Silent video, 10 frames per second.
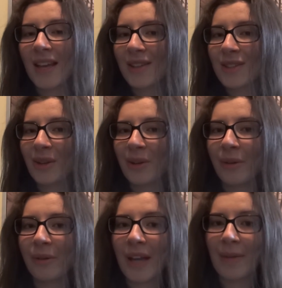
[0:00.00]

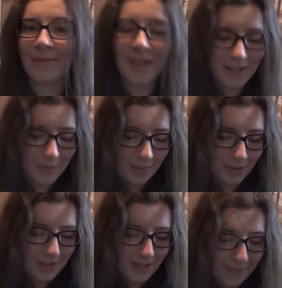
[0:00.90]
So yeah, that is what I'm
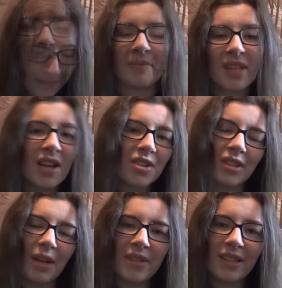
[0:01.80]
going to say. So
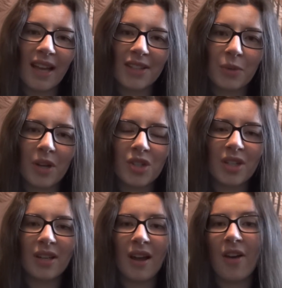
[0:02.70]
that was the last
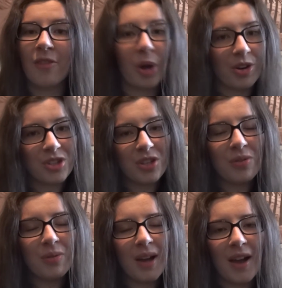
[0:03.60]
question of part
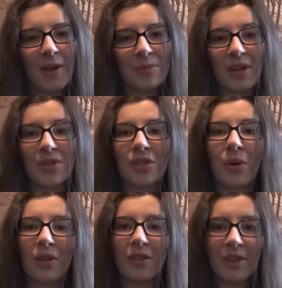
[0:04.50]
2. So that was a
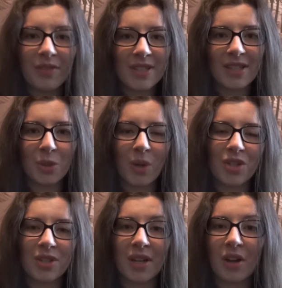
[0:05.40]
total of 56
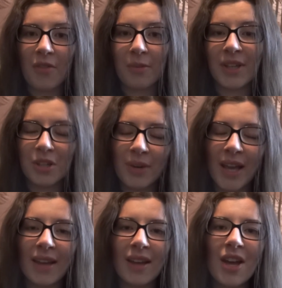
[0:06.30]
questions that I got for my
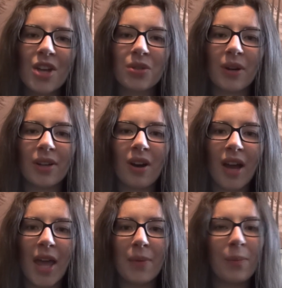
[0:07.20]
Q&A. So I
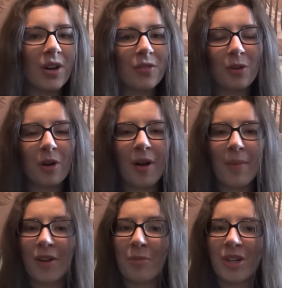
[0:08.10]
got a wonderful
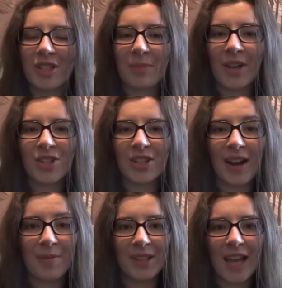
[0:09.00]
amount of participation.
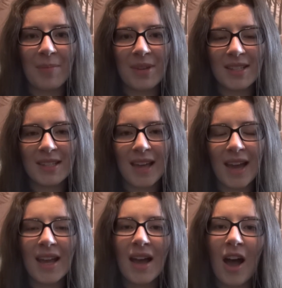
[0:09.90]
I'm really happy to see that.